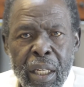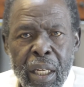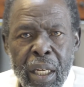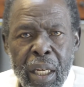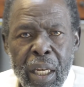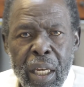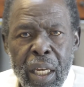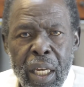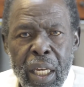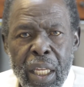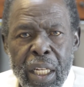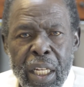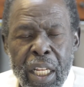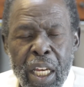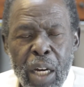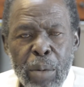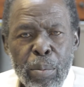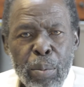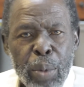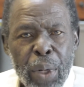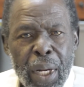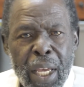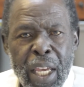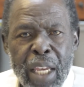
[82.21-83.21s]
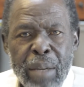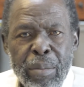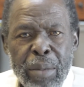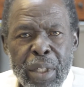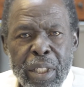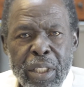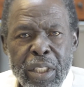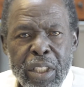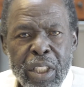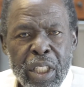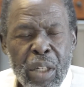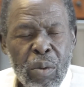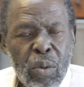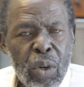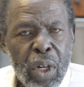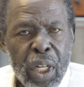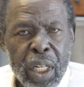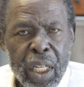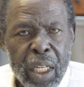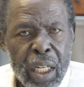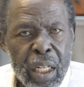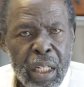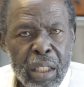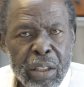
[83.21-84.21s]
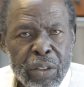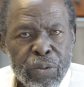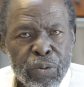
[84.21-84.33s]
and they are blaming someone else